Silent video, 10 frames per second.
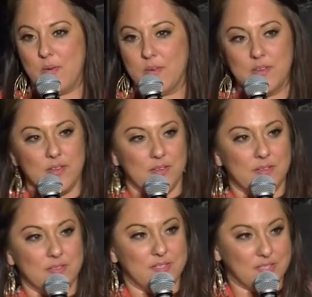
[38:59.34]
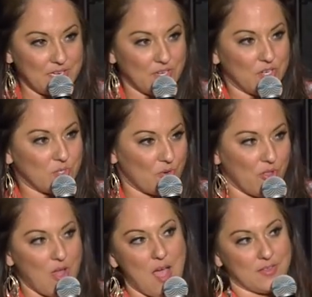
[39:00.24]
about sinners
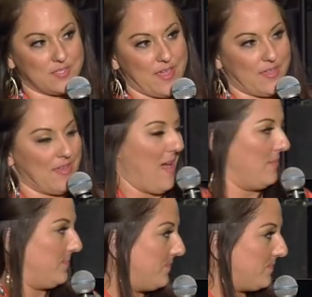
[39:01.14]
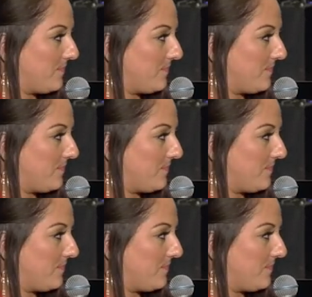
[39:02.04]
or the lost like that.